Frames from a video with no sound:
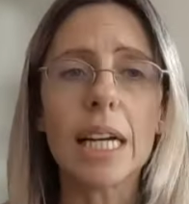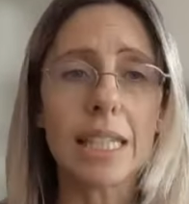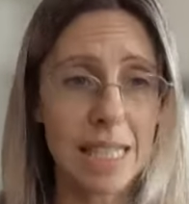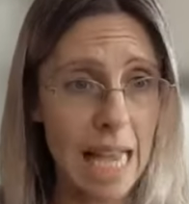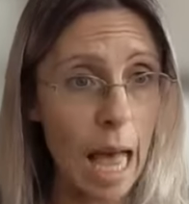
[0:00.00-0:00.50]

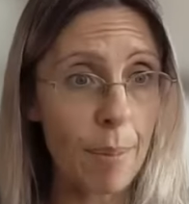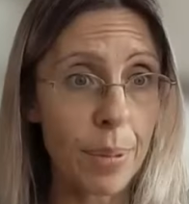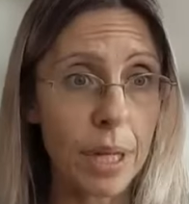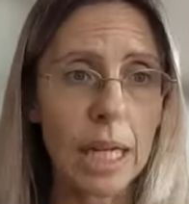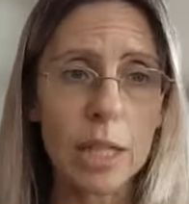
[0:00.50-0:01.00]
It's
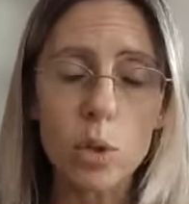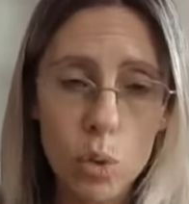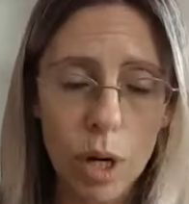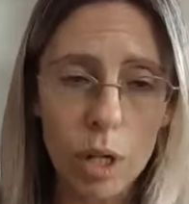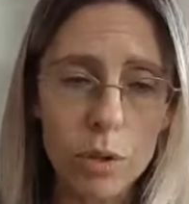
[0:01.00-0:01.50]
happening
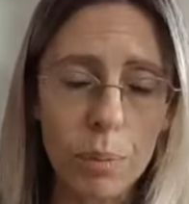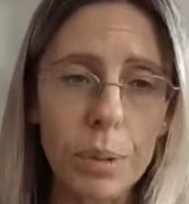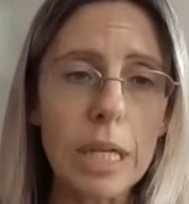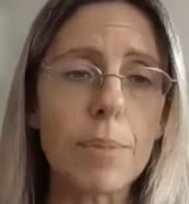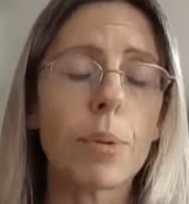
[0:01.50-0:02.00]
to a lot of
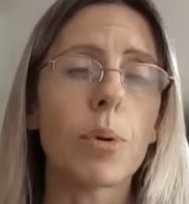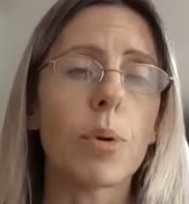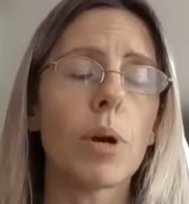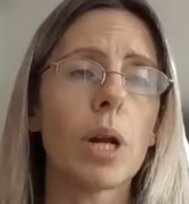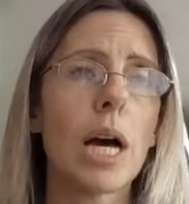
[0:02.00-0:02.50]

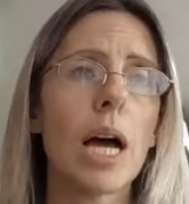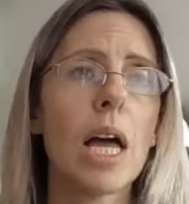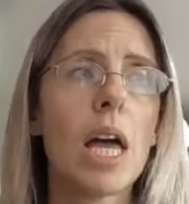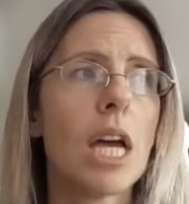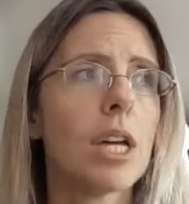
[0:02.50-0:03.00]
people.
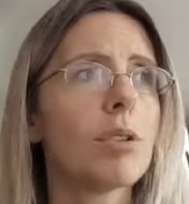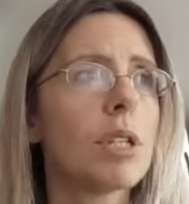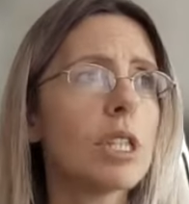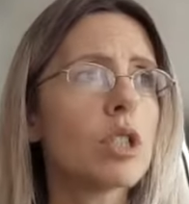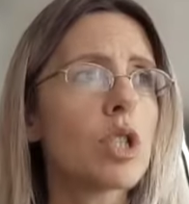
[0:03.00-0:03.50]
You
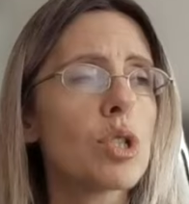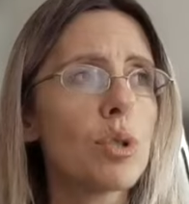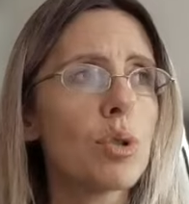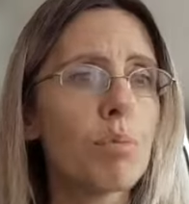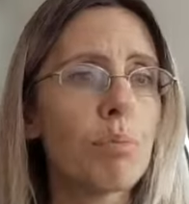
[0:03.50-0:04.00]
need
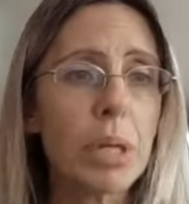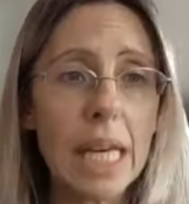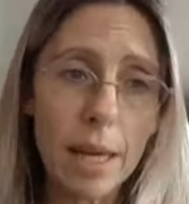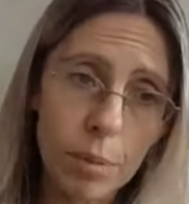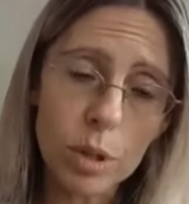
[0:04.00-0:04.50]
to
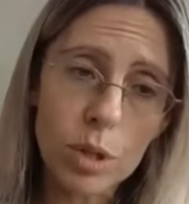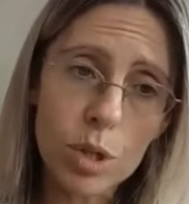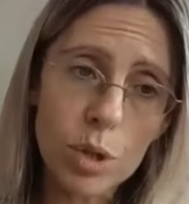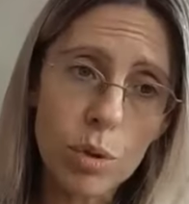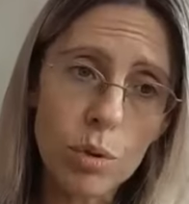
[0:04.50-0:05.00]
be able
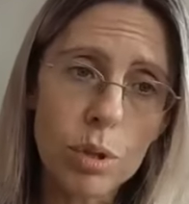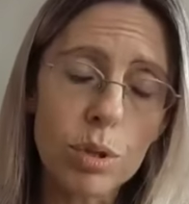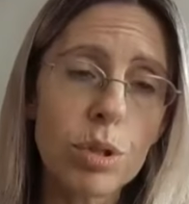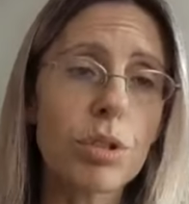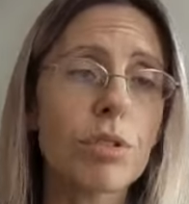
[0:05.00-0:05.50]
to
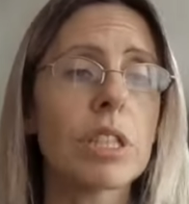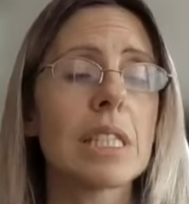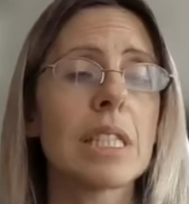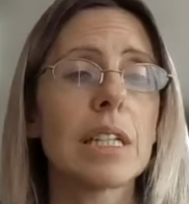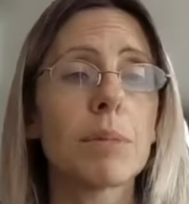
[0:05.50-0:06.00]
do your
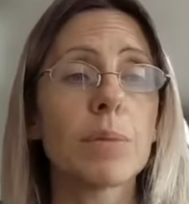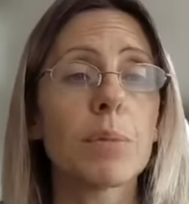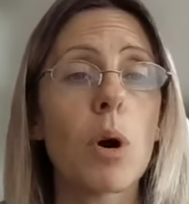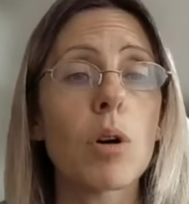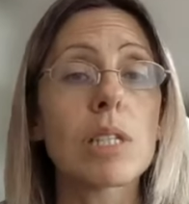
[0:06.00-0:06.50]
reinstatement
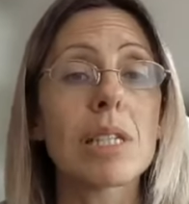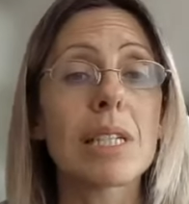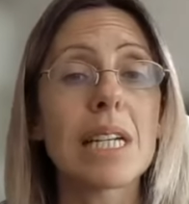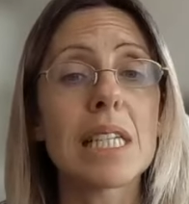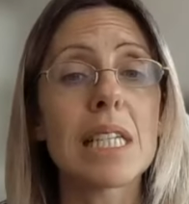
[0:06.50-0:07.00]

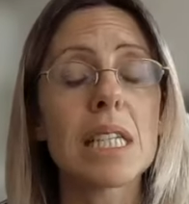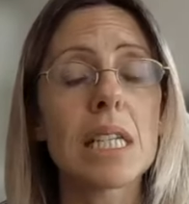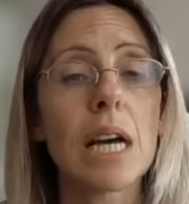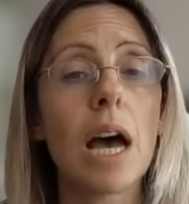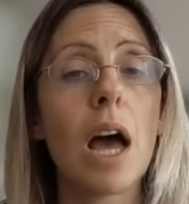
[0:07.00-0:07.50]
process.